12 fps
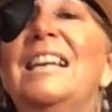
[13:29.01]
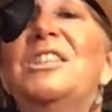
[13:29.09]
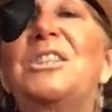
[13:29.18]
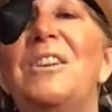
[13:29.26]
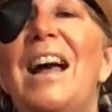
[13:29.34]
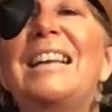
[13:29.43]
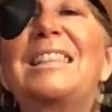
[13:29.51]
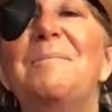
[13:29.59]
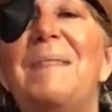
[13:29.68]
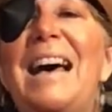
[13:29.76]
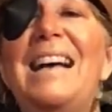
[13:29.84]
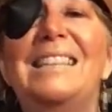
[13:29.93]
Strike the
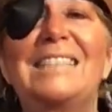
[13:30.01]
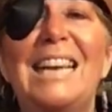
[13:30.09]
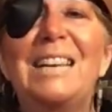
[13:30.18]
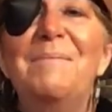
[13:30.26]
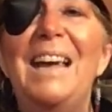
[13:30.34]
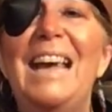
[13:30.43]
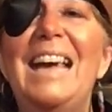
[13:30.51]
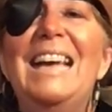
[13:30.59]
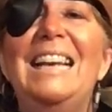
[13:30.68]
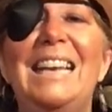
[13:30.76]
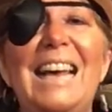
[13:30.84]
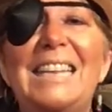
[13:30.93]
bell, second
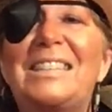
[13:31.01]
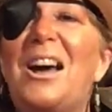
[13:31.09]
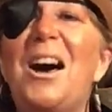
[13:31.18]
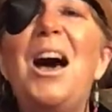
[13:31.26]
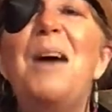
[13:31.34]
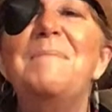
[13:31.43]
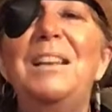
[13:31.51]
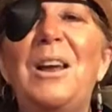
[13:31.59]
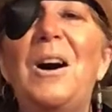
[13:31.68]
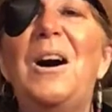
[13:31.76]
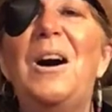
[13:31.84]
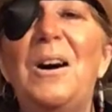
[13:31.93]
mate, let us go
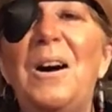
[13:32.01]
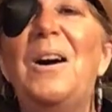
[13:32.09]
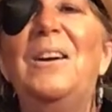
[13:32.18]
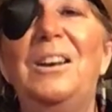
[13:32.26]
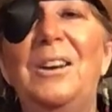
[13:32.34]
below.